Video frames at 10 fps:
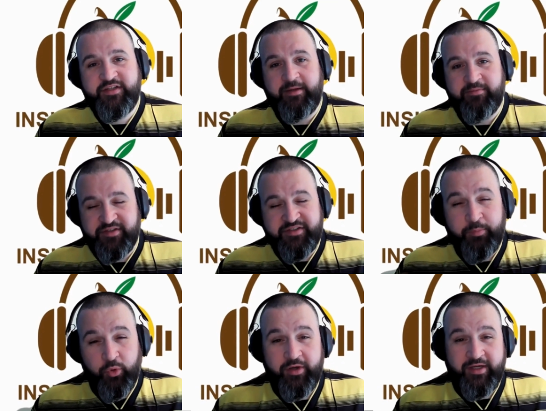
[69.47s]
teams that's
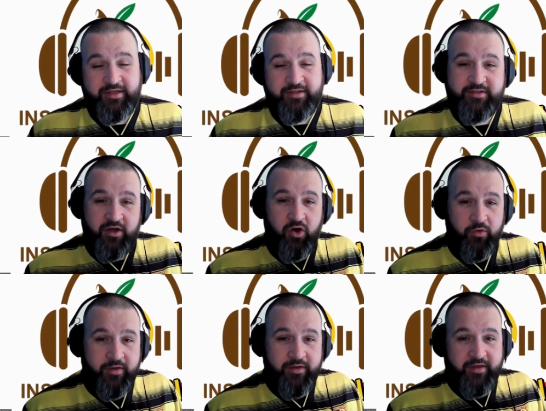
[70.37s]
supporting us
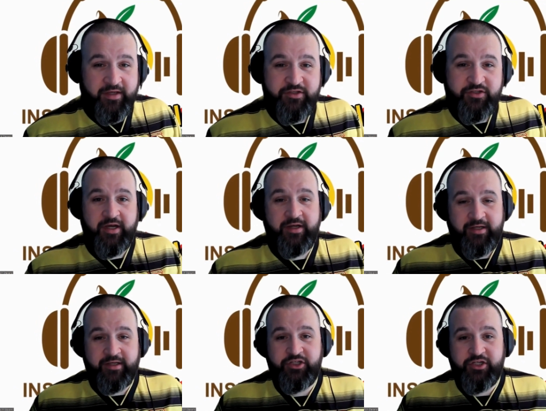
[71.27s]
on this journey
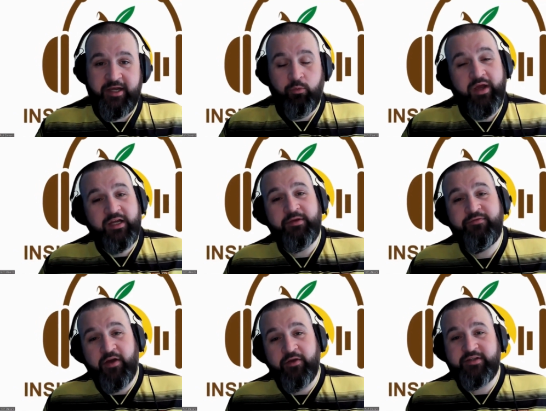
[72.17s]
this year. We're going to be
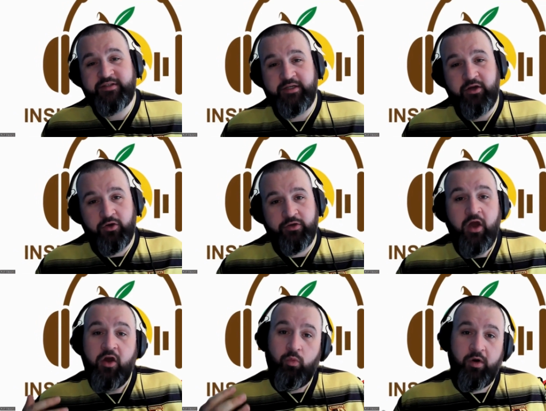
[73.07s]
focusing on
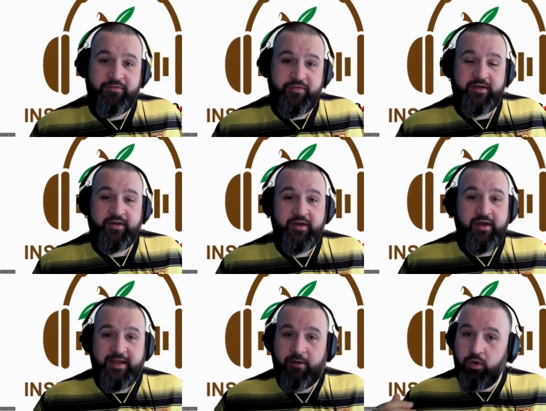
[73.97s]
Watford.
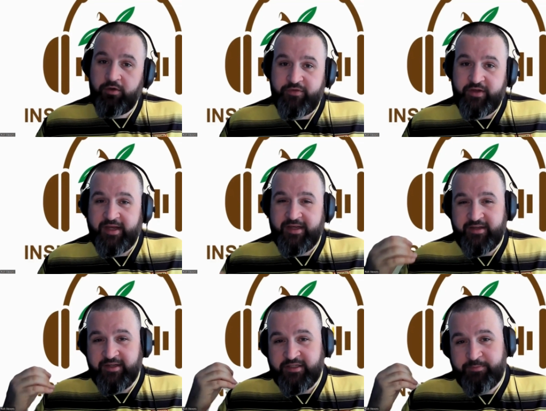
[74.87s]
Now, Watford is
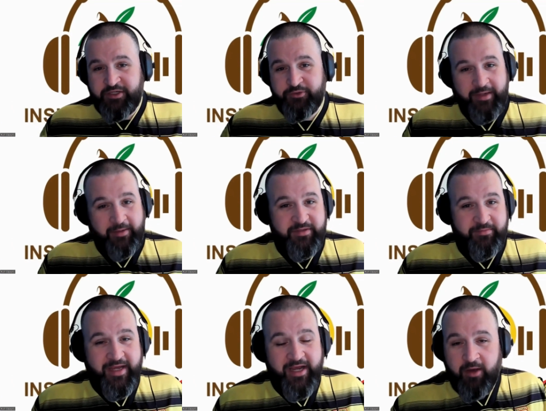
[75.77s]
a special club to
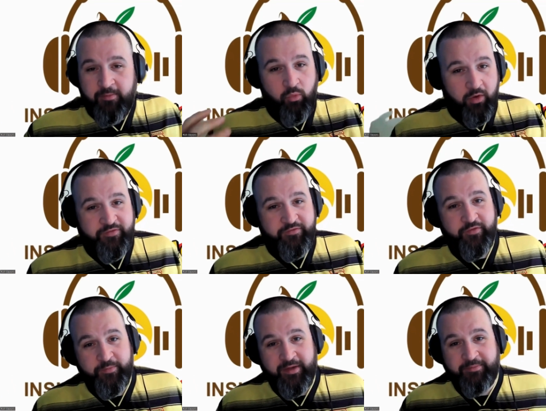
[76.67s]
me. I'm a Watford
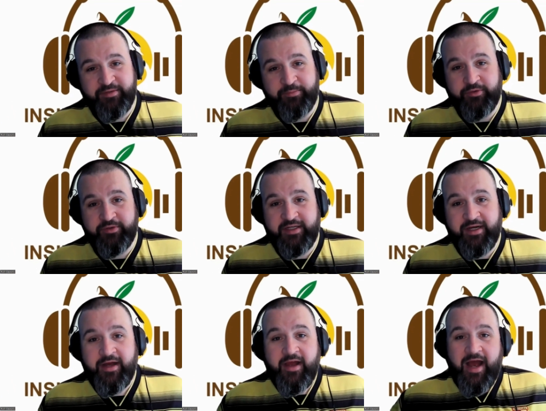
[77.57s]
Football Club supporter,